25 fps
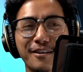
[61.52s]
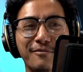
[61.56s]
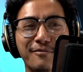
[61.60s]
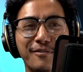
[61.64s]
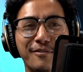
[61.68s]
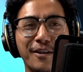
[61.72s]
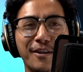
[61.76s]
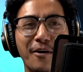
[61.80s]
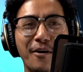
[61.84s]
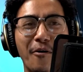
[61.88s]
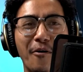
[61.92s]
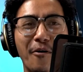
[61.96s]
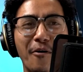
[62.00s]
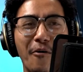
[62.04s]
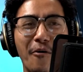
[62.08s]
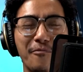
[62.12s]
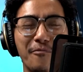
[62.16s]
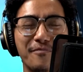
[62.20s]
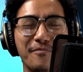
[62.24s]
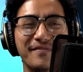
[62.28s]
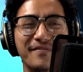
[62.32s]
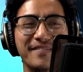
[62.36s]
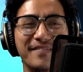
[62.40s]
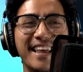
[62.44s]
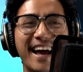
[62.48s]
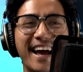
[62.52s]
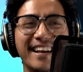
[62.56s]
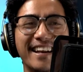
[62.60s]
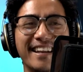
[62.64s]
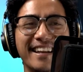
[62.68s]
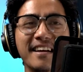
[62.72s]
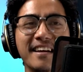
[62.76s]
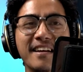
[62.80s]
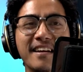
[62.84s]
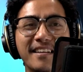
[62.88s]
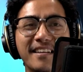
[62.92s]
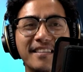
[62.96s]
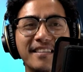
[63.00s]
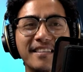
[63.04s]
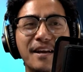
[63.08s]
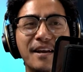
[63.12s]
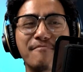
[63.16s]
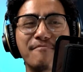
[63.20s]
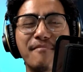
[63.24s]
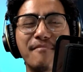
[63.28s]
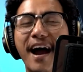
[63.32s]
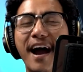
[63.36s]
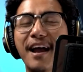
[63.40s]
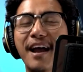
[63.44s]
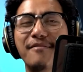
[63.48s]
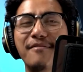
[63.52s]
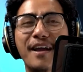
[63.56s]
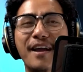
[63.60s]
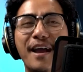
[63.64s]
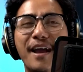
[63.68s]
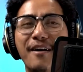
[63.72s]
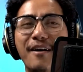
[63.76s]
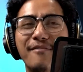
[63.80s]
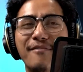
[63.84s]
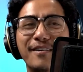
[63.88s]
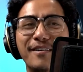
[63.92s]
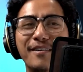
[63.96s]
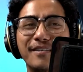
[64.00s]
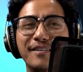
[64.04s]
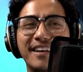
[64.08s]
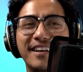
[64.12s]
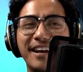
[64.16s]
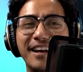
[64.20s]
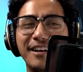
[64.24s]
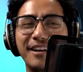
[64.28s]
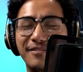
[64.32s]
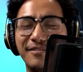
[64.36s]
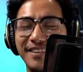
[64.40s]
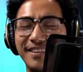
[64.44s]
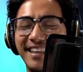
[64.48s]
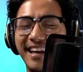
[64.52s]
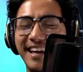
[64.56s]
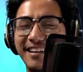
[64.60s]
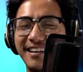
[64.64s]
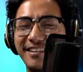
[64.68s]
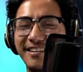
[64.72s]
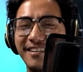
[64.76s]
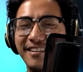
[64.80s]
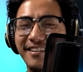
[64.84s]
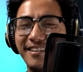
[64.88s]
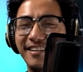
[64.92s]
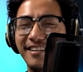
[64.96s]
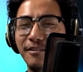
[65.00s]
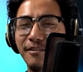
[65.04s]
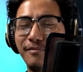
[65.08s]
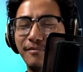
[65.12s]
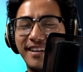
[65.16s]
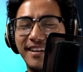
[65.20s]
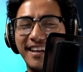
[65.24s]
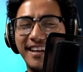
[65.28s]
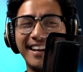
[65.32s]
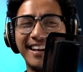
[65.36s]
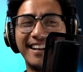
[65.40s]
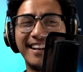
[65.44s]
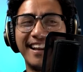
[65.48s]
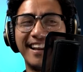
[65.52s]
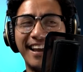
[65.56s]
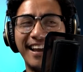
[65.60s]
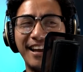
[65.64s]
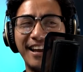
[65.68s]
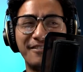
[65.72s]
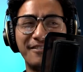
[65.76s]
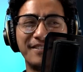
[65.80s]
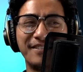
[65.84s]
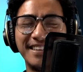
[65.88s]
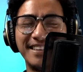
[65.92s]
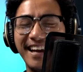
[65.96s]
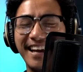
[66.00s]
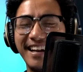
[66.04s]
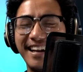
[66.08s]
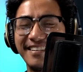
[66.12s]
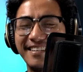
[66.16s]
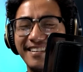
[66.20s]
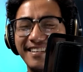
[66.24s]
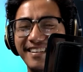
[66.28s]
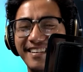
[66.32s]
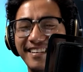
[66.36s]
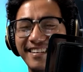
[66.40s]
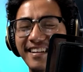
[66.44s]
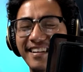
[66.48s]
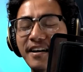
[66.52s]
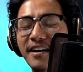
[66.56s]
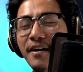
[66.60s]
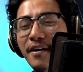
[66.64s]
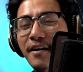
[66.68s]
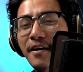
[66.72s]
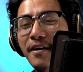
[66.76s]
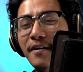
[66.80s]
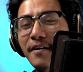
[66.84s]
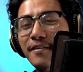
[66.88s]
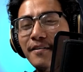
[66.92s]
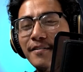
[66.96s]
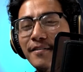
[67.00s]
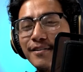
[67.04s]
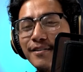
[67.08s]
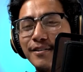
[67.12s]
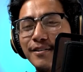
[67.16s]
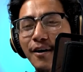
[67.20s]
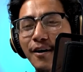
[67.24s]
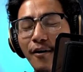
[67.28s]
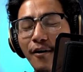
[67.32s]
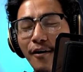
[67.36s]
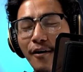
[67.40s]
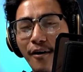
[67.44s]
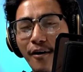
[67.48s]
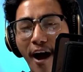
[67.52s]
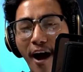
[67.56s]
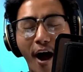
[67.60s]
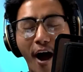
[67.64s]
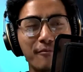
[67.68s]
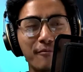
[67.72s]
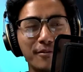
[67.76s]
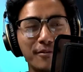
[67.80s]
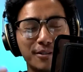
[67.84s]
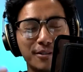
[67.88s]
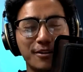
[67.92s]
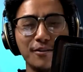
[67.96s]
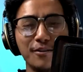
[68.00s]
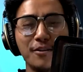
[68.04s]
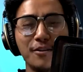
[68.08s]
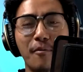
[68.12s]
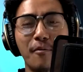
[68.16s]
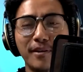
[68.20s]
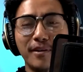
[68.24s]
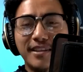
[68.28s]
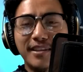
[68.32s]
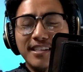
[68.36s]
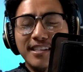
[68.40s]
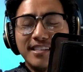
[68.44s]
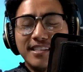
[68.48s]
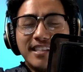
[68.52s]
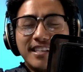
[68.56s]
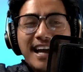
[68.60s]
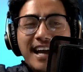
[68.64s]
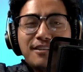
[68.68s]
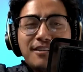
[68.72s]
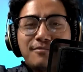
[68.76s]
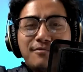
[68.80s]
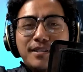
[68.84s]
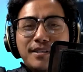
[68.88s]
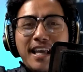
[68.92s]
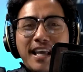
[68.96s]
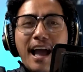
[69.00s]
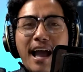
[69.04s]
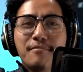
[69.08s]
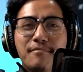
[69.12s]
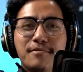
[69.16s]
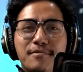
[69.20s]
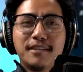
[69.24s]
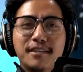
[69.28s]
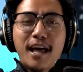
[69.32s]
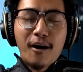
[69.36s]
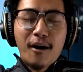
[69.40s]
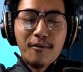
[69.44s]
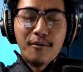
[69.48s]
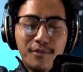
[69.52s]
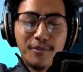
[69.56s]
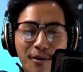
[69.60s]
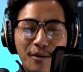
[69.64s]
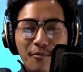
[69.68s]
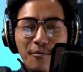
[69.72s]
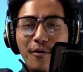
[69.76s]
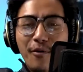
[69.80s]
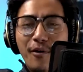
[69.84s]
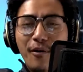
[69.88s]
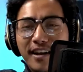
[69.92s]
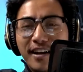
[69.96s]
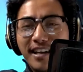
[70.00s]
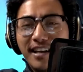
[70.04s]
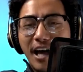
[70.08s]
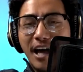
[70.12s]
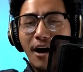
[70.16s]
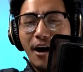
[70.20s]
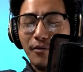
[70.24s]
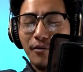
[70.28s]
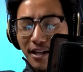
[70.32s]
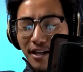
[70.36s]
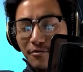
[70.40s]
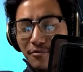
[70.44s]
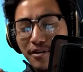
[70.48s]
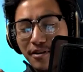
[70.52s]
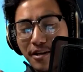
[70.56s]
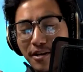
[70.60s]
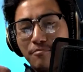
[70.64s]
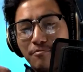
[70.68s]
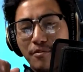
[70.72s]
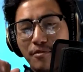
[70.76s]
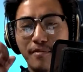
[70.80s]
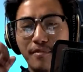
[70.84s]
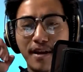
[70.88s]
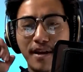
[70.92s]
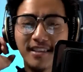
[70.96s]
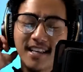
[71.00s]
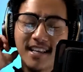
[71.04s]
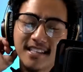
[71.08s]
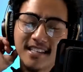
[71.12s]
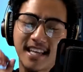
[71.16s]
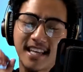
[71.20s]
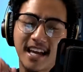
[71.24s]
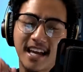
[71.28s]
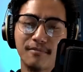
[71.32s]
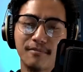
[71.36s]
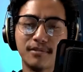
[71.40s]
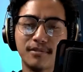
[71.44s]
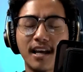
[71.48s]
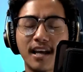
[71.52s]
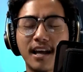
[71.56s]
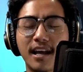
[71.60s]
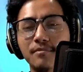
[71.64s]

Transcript: the hope that they might be able to get with that girl, get laid with that girl. So how much do you know about these kind of scams, and how do they work, and how can we prevent these kind of scams?